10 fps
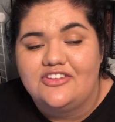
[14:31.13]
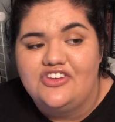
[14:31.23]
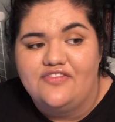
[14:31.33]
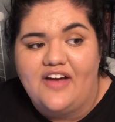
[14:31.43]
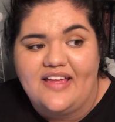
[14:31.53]

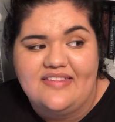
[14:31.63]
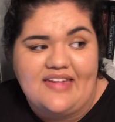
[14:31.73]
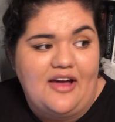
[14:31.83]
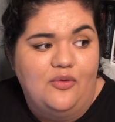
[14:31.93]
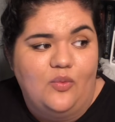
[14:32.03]
she finds
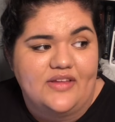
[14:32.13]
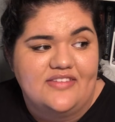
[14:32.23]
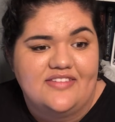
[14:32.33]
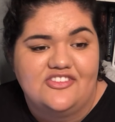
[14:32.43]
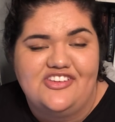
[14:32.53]
out
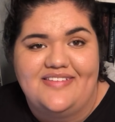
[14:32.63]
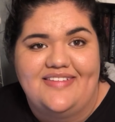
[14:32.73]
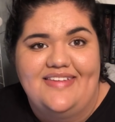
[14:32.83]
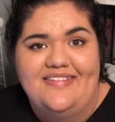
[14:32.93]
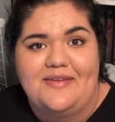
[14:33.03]
once she
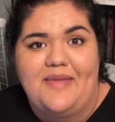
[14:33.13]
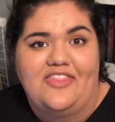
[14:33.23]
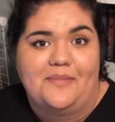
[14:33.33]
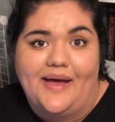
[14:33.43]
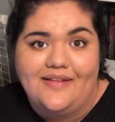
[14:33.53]
sees him at
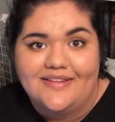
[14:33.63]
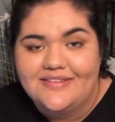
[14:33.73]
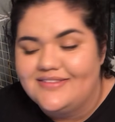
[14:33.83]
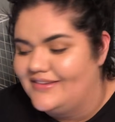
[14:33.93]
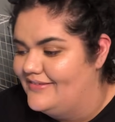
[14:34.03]
the
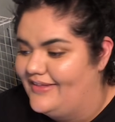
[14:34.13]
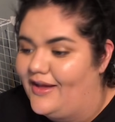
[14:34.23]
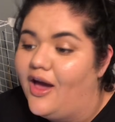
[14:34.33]
palace and is like,